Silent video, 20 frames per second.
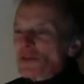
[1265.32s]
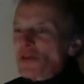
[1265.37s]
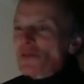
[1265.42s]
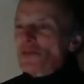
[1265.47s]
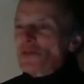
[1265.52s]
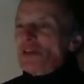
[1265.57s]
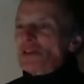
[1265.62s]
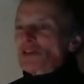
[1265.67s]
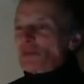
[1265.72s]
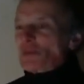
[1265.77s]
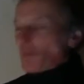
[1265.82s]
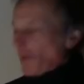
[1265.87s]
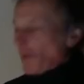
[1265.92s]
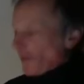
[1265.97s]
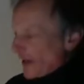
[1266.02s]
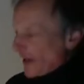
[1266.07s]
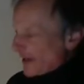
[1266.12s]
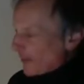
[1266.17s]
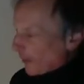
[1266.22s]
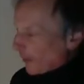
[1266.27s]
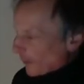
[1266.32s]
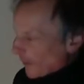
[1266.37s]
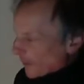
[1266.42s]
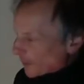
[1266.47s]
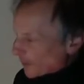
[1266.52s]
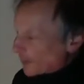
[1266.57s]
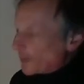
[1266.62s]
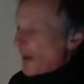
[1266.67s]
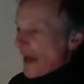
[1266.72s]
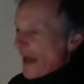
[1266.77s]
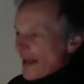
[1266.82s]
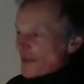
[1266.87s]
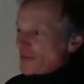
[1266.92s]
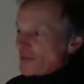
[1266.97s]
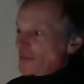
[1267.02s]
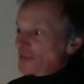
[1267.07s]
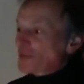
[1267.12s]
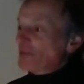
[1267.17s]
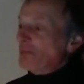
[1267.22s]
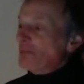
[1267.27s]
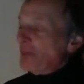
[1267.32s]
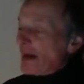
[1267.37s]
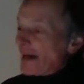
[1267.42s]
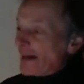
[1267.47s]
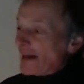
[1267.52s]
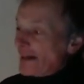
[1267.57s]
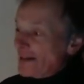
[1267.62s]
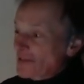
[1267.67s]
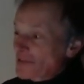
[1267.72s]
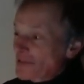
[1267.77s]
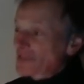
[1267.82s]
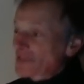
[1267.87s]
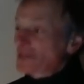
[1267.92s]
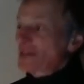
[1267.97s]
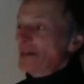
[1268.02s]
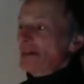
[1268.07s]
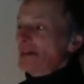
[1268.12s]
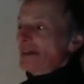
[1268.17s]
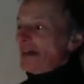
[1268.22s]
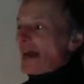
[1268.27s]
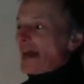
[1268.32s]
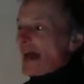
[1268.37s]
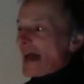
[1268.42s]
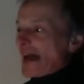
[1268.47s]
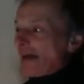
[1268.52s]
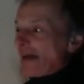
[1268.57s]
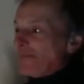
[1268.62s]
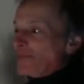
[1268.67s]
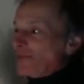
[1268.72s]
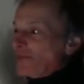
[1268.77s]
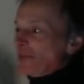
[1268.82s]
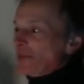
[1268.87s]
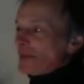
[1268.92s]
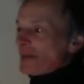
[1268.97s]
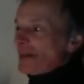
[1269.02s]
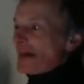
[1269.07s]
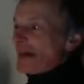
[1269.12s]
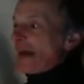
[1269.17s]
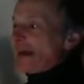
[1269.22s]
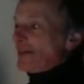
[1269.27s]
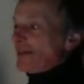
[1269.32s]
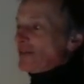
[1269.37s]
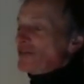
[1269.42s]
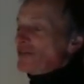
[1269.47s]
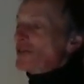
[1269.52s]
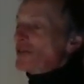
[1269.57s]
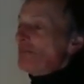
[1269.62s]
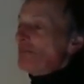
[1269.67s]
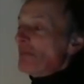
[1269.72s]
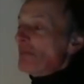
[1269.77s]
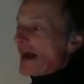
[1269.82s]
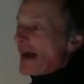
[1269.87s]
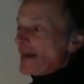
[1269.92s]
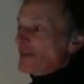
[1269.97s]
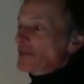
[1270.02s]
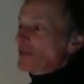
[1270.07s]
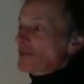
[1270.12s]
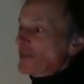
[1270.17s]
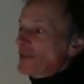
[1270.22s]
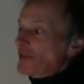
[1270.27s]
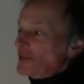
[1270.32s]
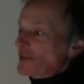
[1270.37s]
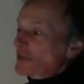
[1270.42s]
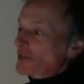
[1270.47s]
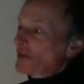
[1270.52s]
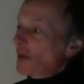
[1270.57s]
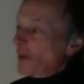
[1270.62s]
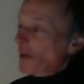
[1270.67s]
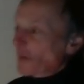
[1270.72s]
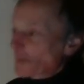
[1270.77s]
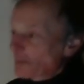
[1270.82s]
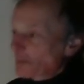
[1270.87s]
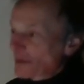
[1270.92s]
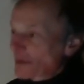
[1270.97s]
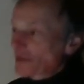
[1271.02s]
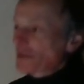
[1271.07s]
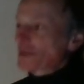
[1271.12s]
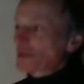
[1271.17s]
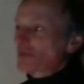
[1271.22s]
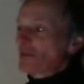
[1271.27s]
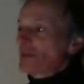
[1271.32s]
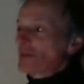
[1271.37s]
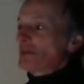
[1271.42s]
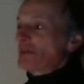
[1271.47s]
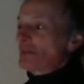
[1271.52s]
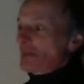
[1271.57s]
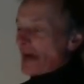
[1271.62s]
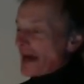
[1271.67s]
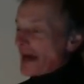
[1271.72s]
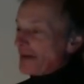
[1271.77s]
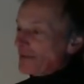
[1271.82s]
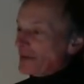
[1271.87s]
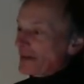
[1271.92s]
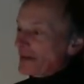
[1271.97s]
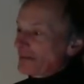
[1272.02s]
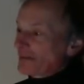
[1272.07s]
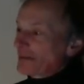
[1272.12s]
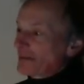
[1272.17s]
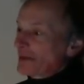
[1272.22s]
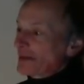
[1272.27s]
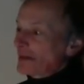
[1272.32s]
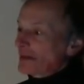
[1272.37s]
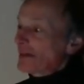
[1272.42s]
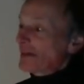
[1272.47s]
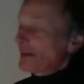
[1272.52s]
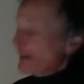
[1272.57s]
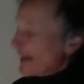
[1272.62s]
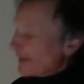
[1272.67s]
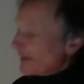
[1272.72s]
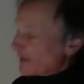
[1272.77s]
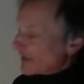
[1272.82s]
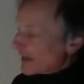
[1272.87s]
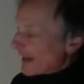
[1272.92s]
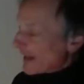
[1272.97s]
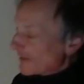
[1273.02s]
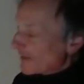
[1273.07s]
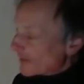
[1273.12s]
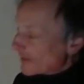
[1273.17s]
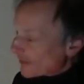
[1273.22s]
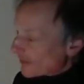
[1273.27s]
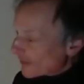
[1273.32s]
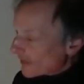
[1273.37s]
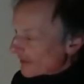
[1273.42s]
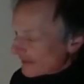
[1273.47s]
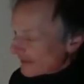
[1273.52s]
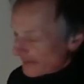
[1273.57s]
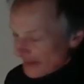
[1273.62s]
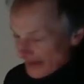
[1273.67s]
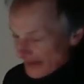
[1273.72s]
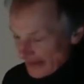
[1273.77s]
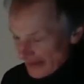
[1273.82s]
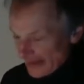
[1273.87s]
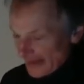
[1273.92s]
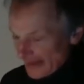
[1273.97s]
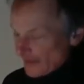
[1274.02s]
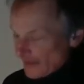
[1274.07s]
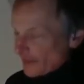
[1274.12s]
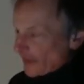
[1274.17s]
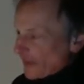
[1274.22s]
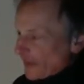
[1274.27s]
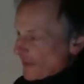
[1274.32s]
of its what they call the rest mass and extra mass that it's got because of it having kinetic energy. So